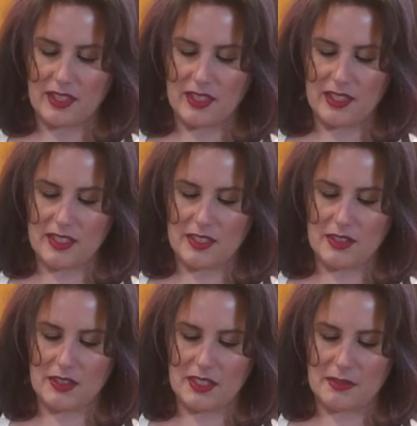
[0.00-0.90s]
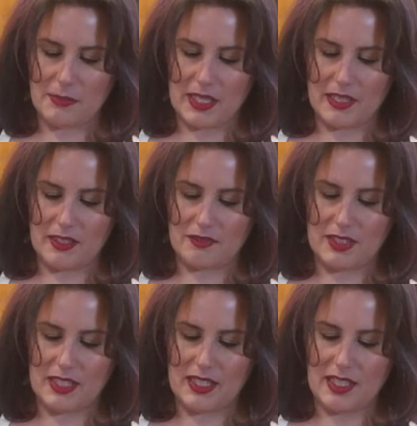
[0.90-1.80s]
into this bit of
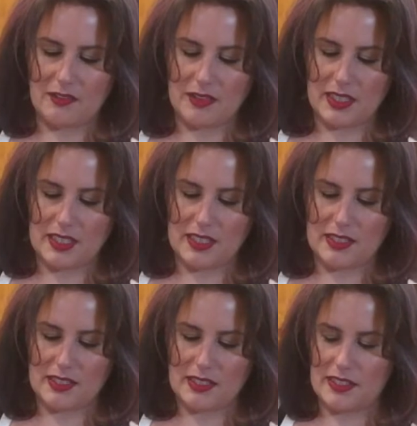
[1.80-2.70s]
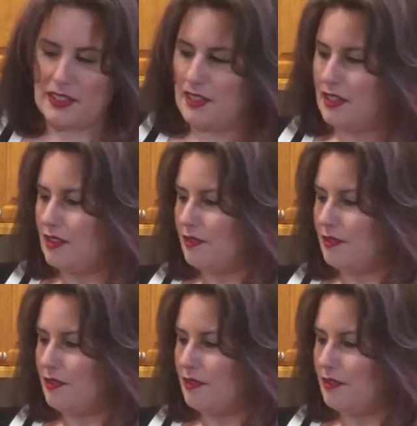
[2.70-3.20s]
loveliness here.